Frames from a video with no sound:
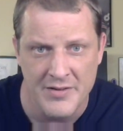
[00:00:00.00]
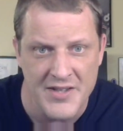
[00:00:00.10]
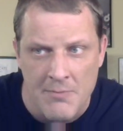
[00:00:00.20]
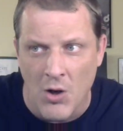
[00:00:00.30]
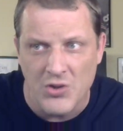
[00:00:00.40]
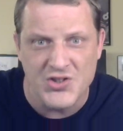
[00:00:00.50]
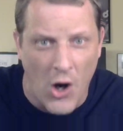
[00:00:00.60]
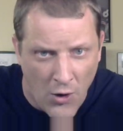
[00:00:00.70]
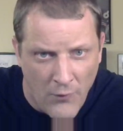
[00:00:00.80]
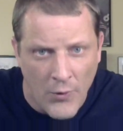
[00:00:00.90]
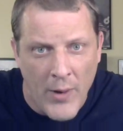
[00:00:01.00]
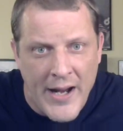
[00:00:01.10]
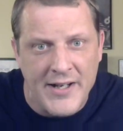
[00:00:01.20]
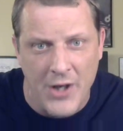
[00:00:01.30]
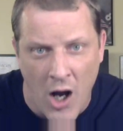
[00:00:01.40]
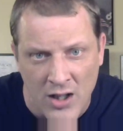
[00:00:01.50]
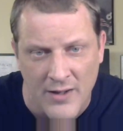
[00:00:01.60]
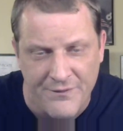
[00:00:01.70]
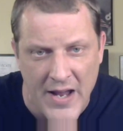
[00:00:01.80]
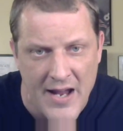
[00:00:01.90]
The most overrated Hall
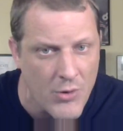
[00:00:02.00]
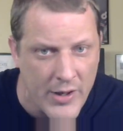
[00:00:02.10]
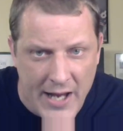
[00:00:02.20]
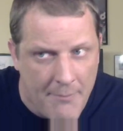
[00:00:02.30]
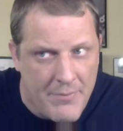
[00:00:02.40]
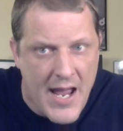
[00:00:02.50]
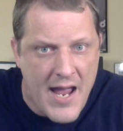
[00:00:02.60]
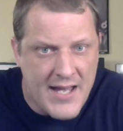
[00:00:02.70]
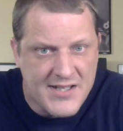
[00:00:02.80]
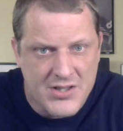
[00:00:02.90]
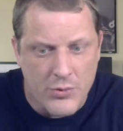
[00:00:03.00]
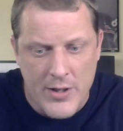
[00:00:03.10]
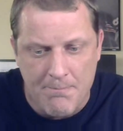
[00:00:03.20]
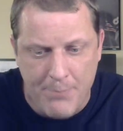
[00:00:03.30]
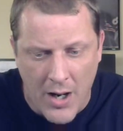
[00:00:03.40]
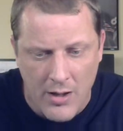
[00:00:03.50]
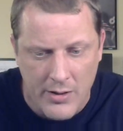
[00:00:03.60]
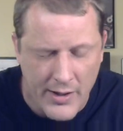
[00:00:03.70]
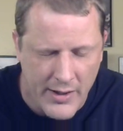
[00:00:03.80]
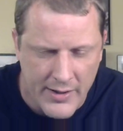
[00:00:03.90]
of Famer in NBA history, bar
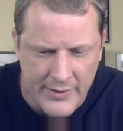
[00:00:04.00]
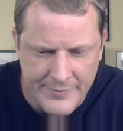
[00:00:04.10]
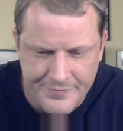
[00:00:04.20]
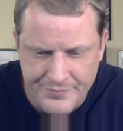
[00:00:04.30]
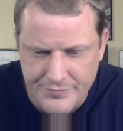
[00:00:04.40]
none.